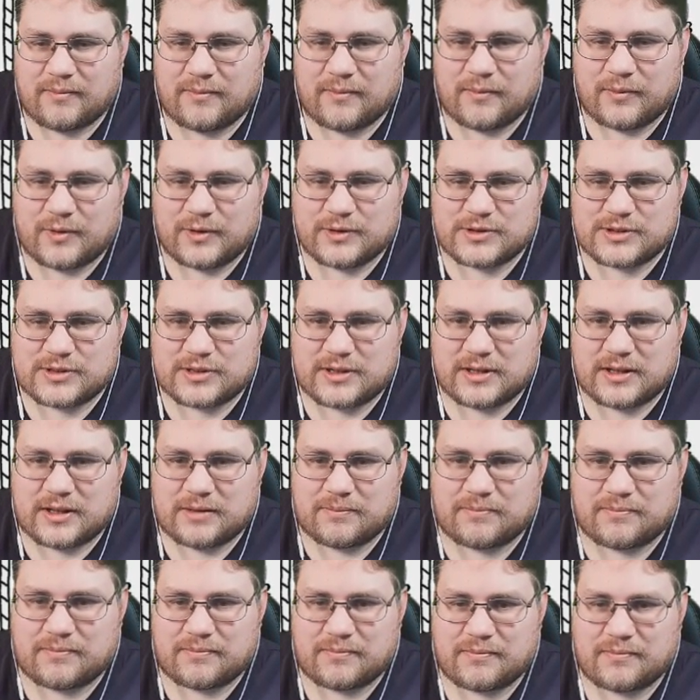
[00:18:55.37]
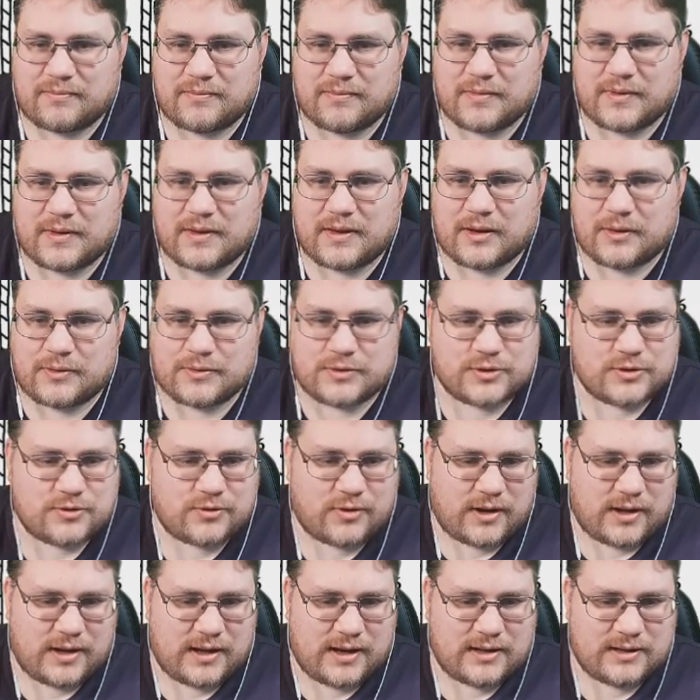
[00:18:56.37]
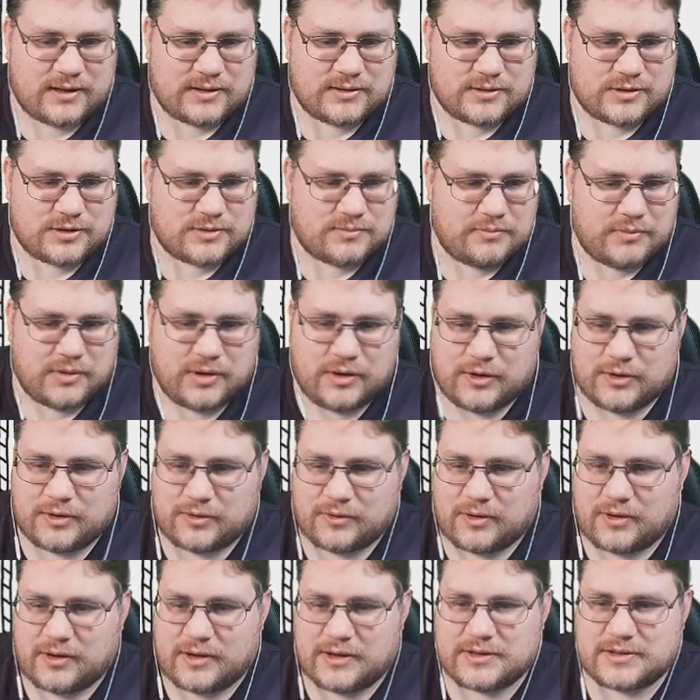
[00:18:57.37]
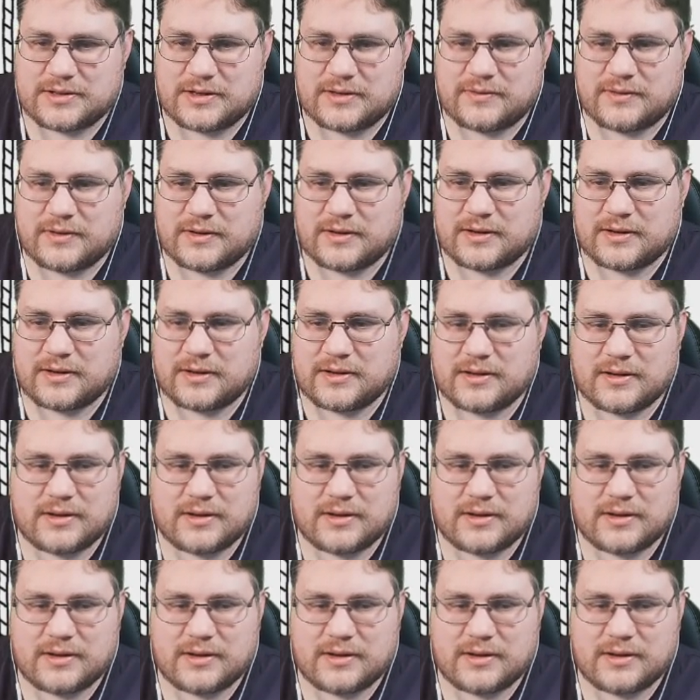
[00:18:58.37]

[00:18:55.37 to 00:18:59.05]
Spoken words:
We're just gonna go straight in and just murderize, I think.